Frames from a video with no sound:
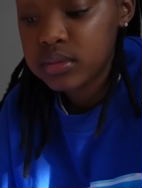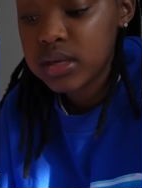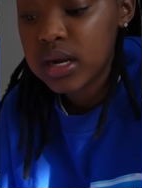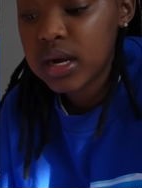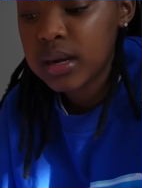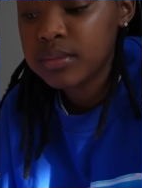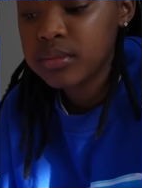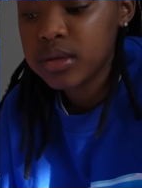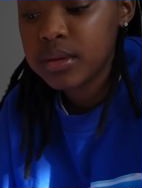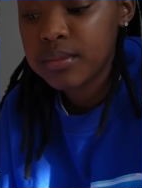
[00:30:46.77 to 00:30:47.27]

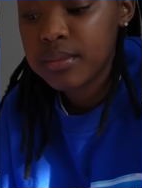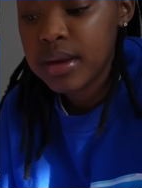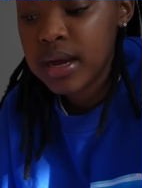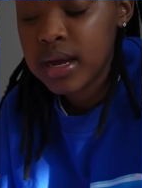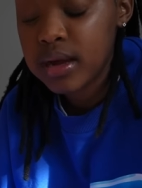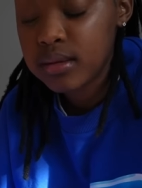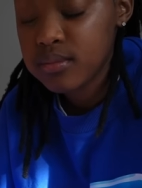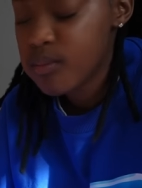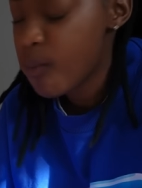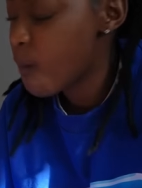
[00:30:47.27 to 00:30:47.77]
Like I'm not,
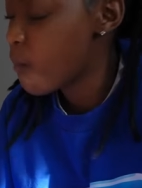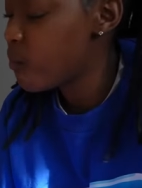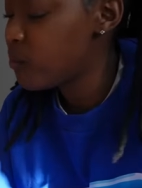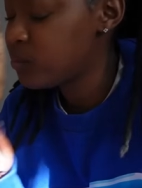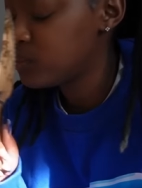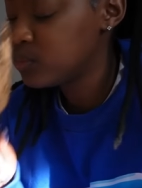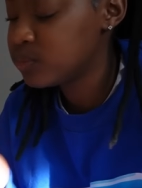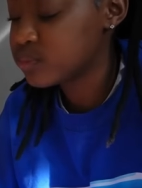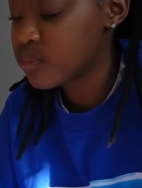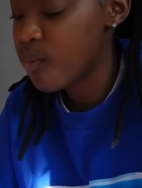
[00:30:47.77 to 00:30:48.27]

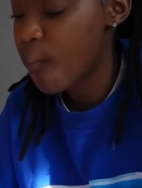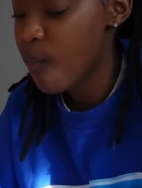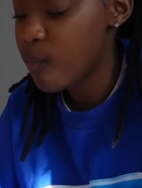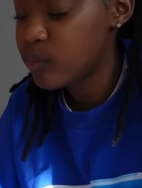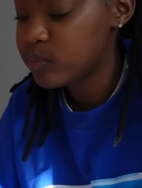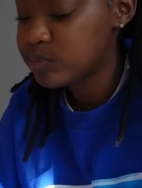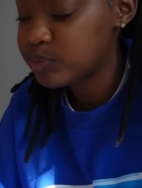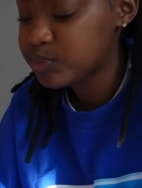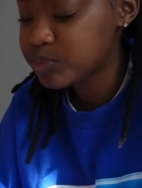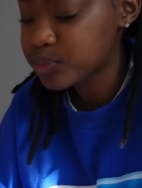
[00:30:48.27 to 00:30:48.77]
mm,
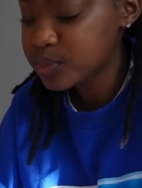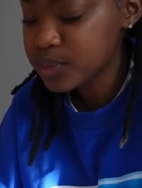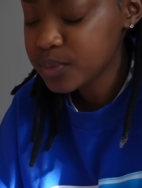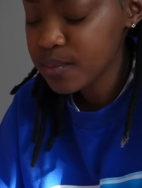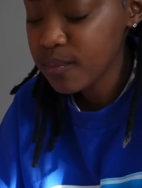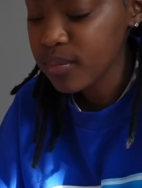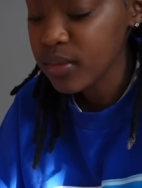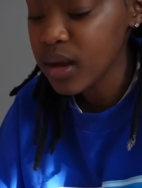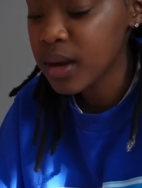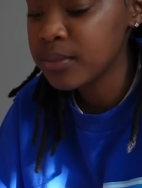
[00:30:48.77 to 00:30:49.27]

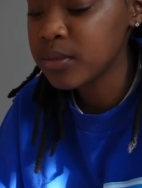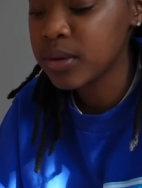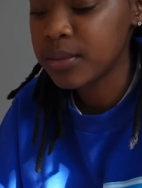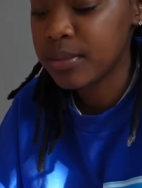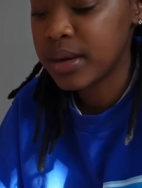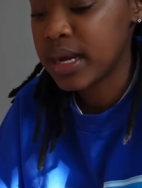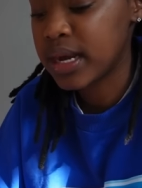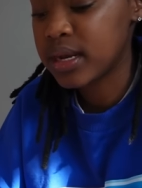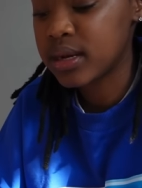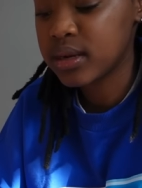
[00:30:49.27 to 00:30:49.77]
I'm
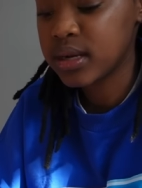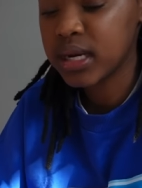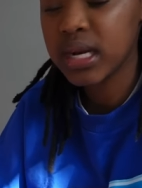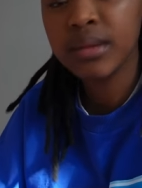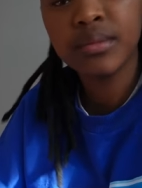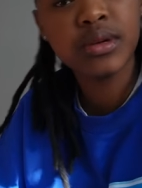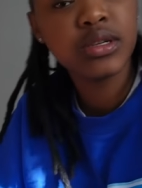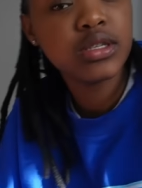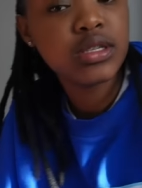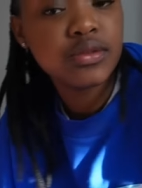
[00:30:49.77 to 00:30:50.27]
not mad.
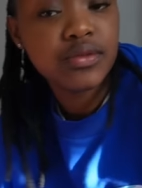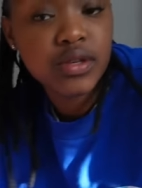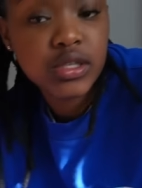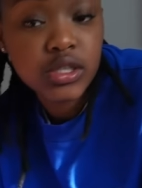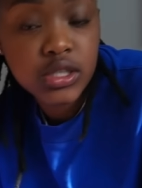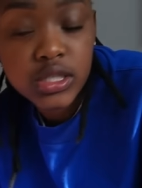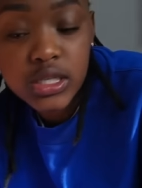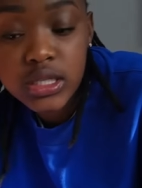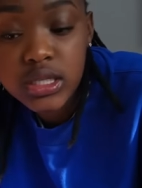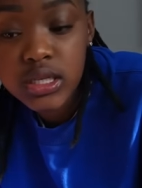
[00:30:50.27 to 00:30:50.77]
Let me just
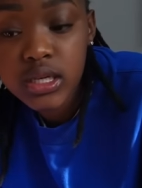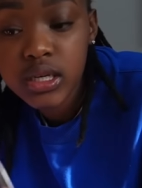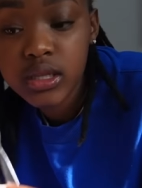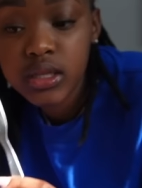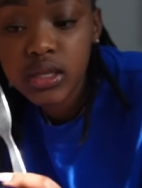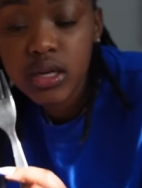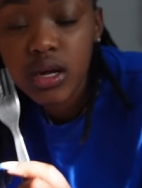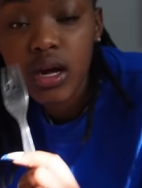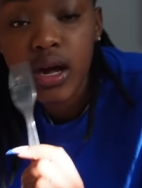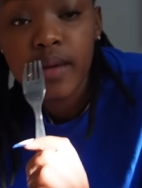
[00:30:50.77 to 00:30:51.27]
finish eating
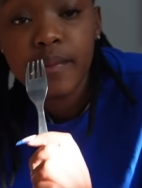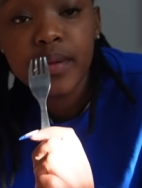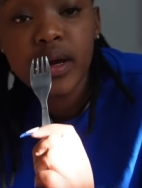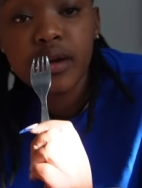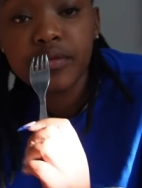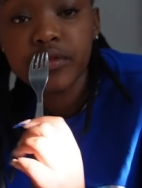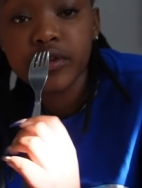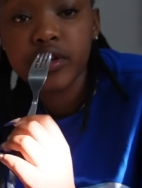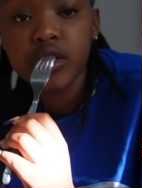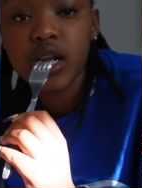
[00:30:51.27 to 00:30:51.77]
and then I'll come
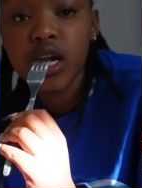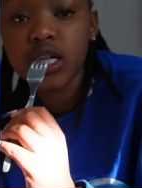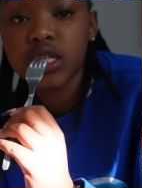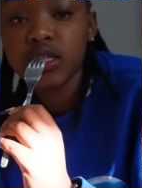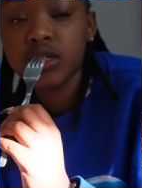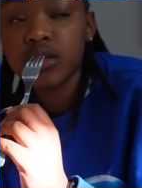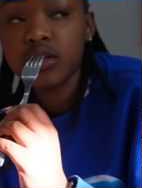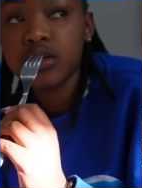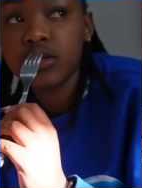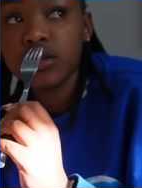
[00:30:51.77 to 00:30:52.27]
back for you
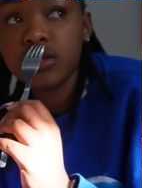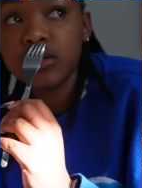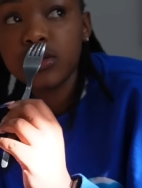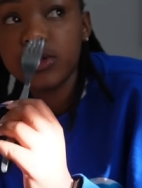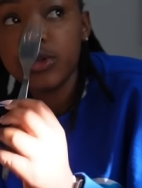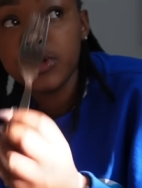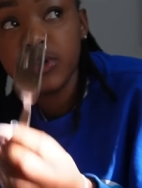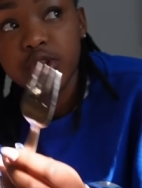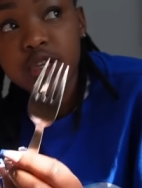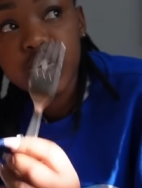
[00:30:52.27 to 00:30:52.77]
guys,
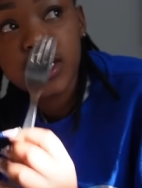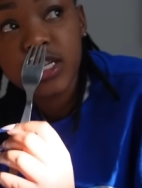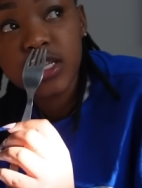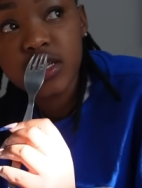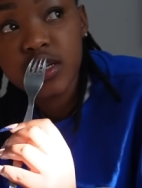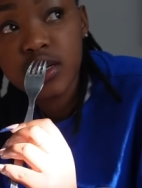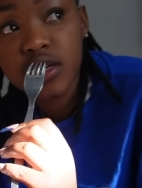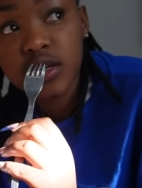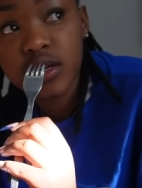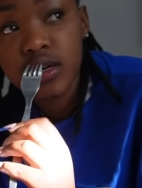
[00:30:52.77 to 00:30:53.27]
to you
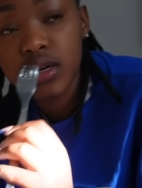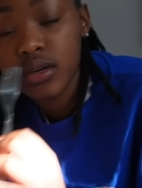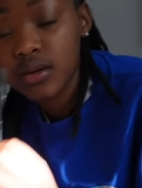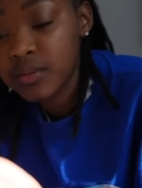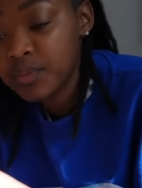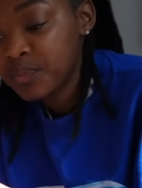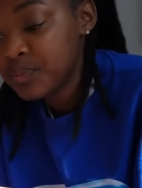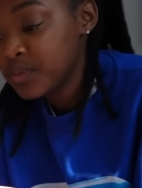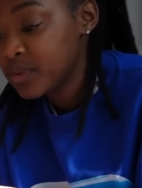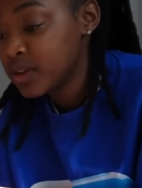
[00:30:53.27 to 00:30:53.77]
guys.
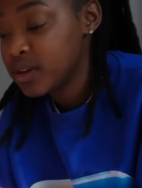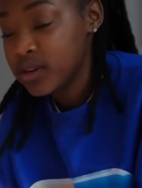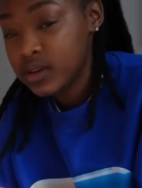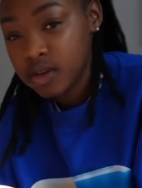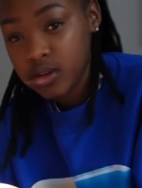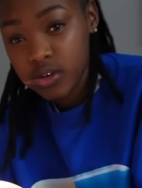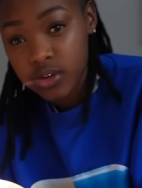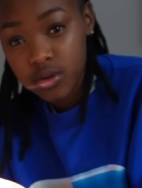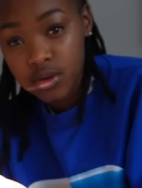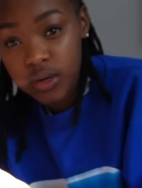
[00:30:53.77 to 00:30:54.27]

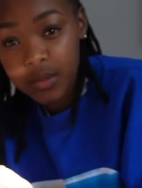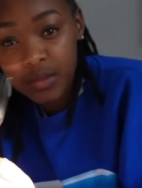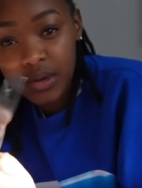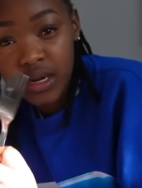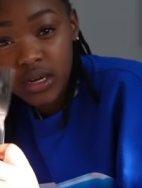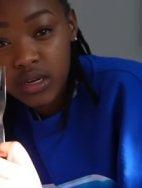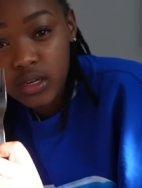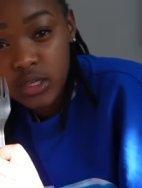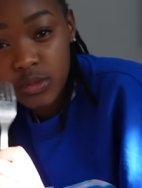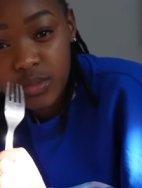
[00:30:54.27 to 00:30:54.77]
You know what, my
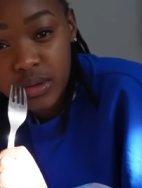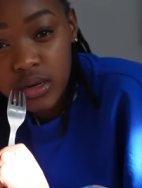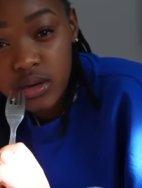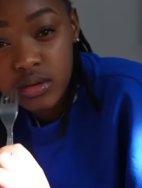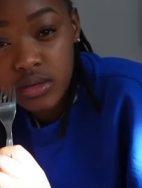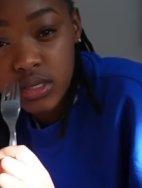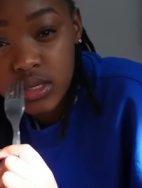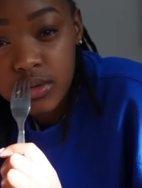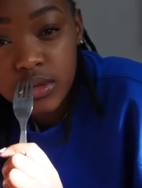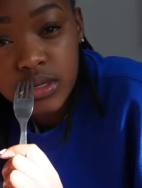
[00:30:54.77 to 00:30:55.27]
English
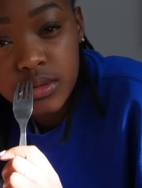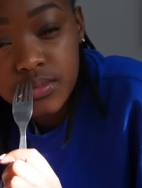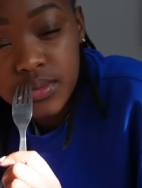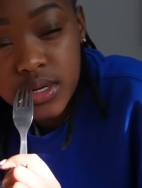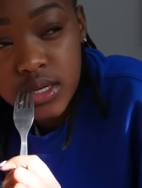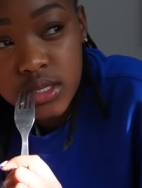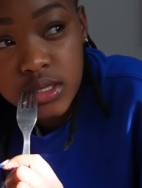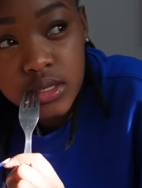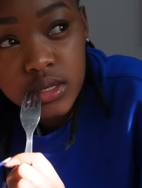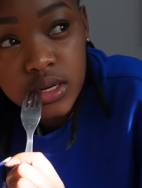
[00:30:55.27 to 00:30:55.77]
bundles are
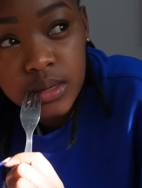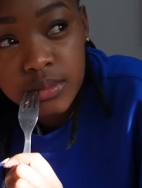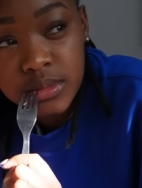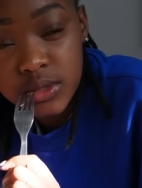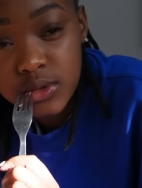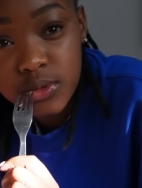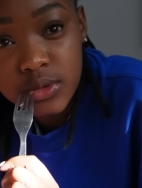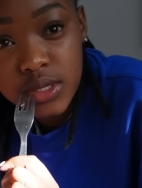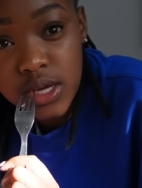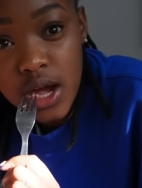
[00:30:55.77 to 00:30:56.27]
depleted. I'm
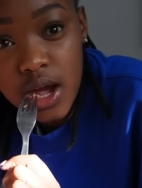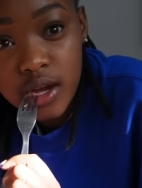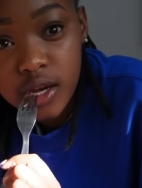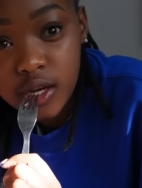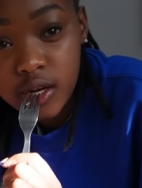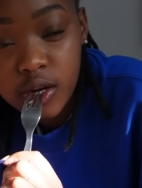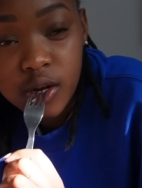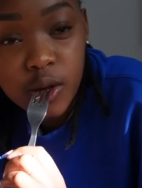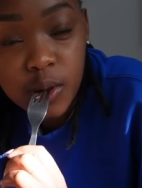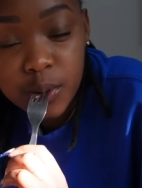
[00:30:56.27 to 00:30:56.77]
so
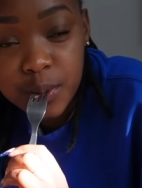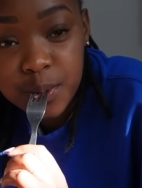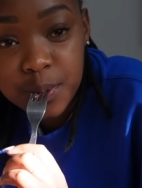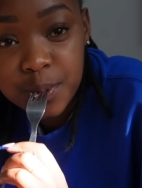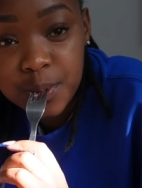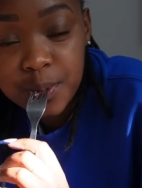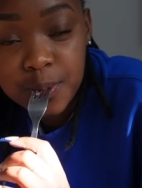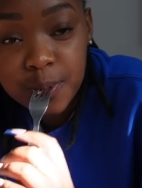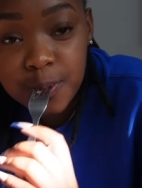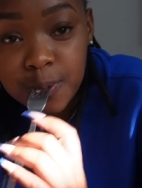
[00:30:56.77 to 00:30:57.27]
tired.
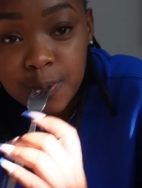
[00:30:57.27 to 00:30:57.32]
Hmm.